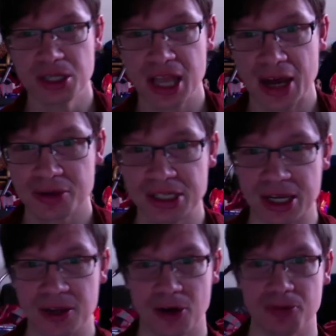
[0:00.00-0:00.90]

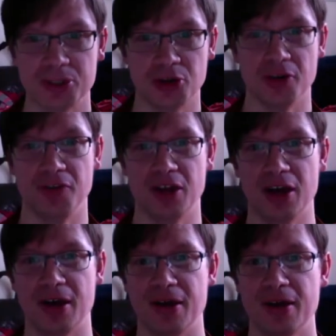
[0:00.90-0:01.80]
Celtic culture of
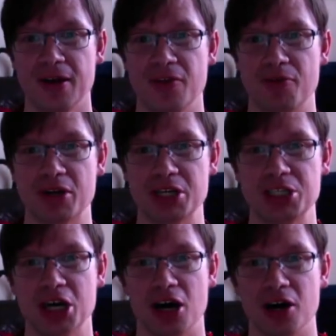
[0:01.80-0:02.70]
the
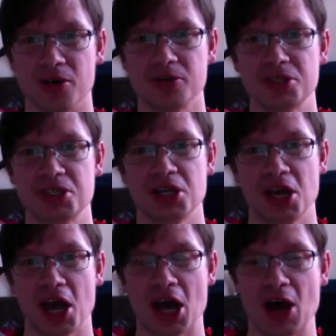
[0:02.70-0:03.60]
British Isles,
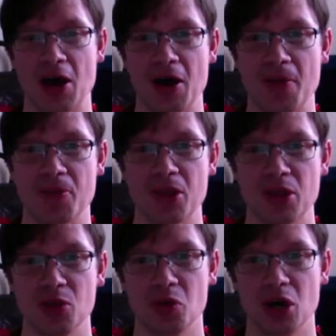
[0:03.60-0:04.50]
the
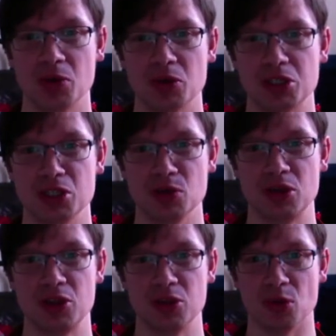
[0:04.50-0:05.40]
word was
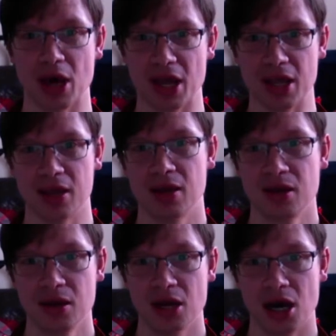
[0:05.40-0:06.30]
nuithwe,
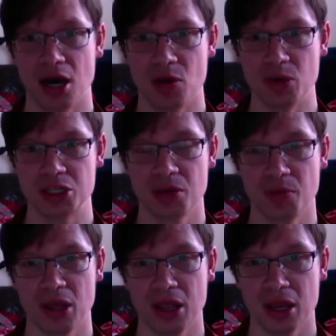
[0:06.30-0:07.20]
which can
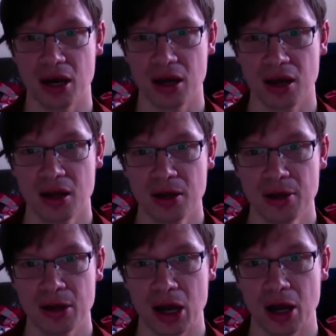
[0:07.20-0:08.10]
be,
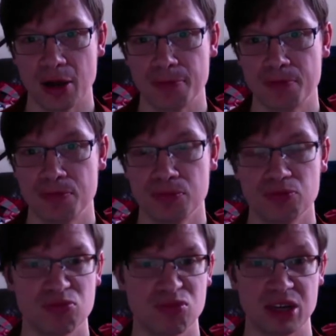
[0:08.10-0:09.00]

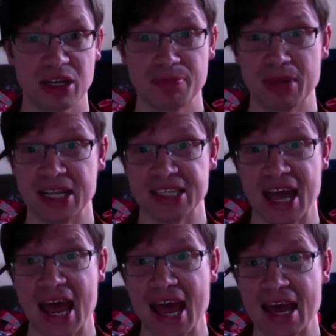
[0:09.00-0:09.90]
it means
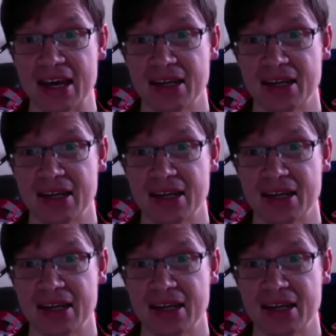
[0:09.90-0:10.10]
air,